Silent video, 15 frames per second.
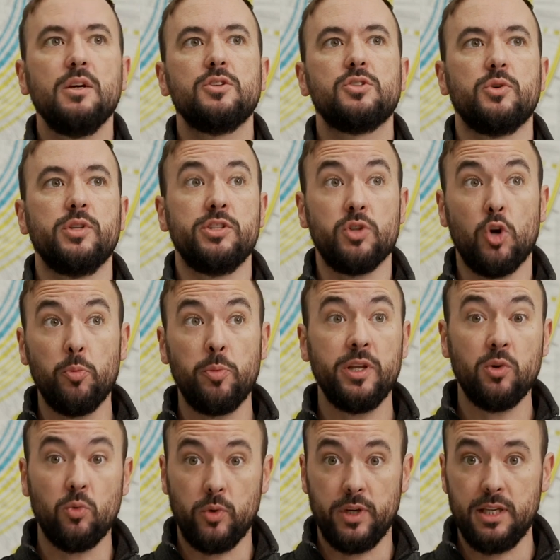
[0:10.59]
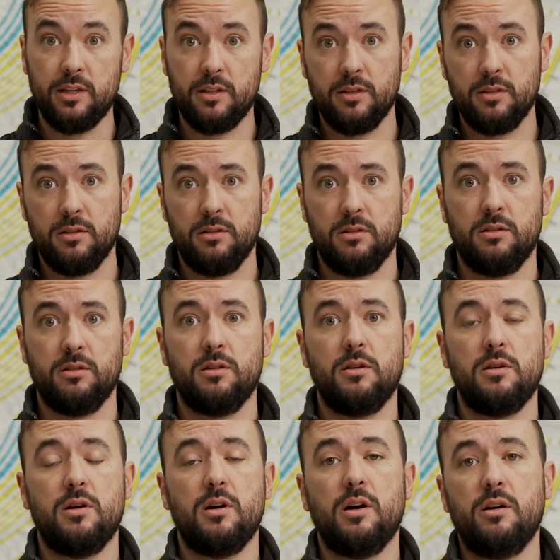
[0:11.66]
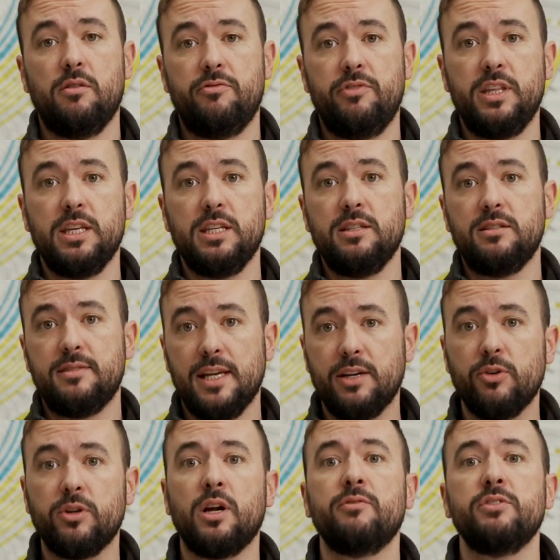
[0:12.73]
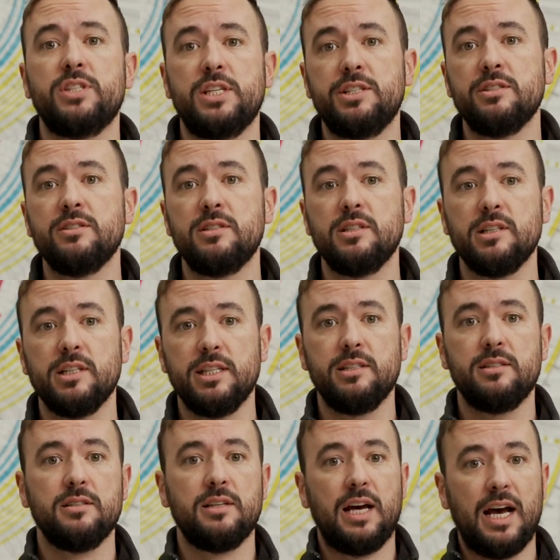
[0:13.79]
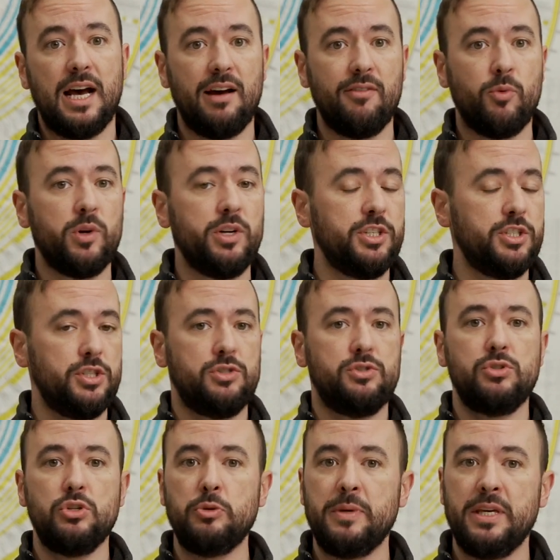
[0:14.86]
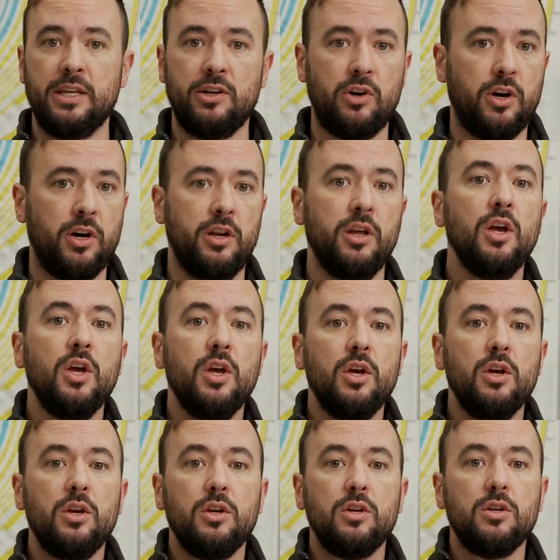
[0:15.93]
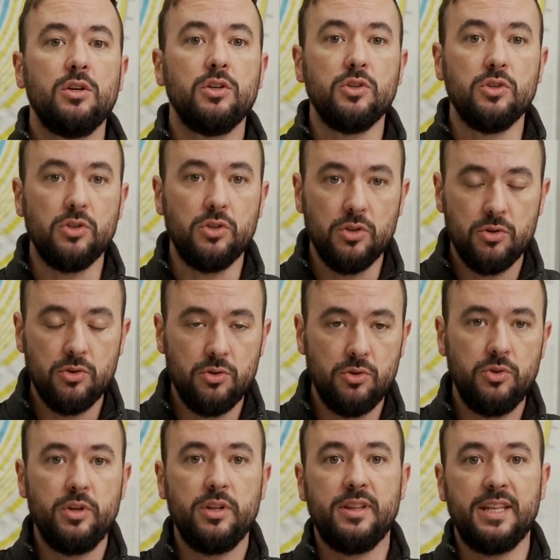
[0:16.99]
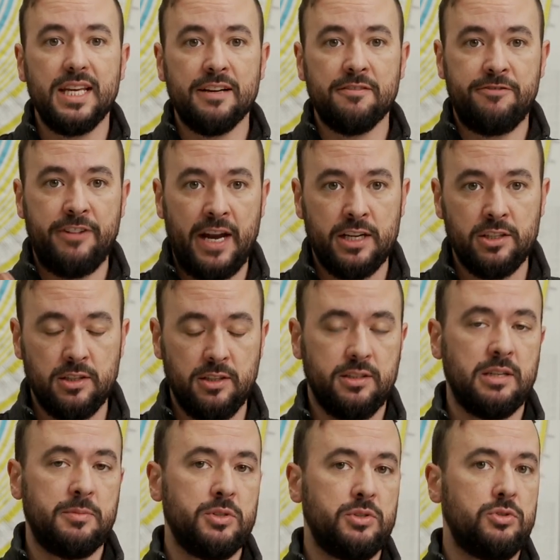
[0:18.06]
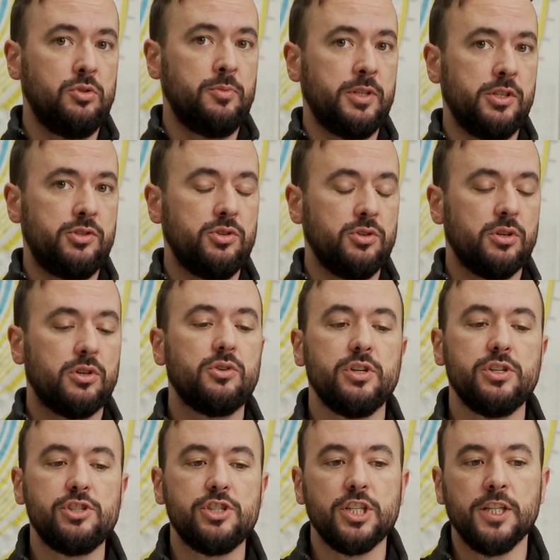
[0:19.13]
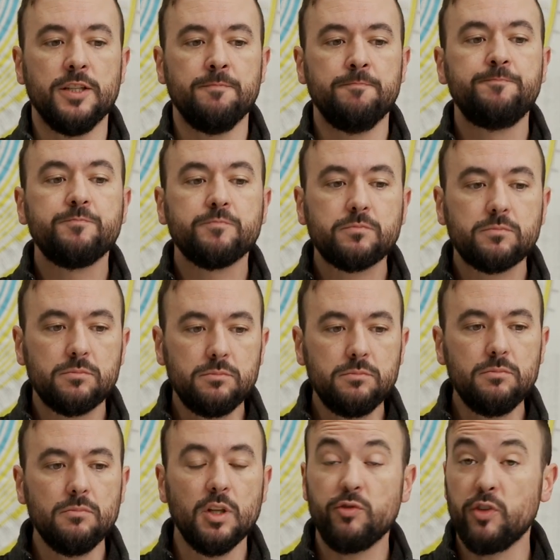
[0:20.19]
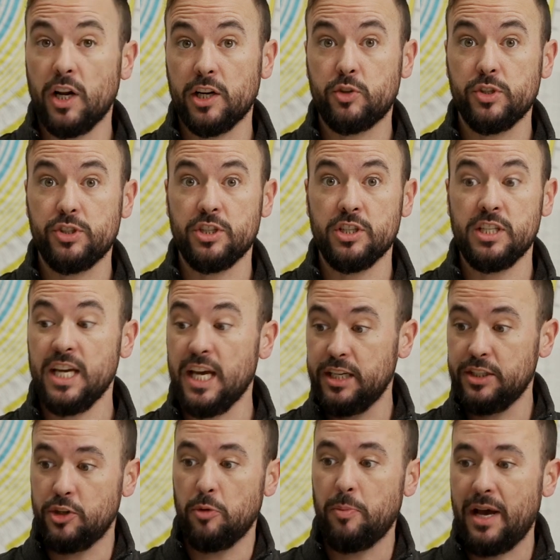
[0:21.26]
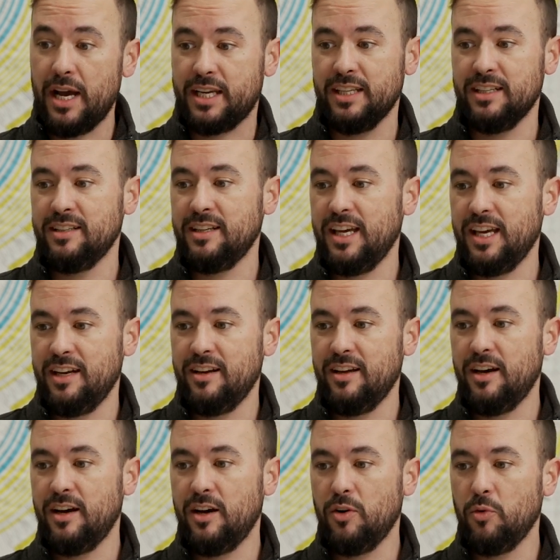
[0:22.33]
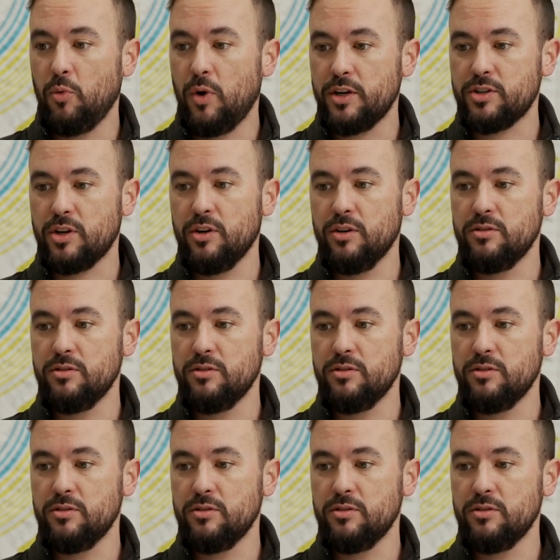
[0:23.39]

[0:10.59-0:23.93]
So in this opening week of the Sacred Conversation series, I've wanted to just zoom in on you, the evangelist. I'm assuming that you're a Christian. If you're not a Christian yet, go back and watch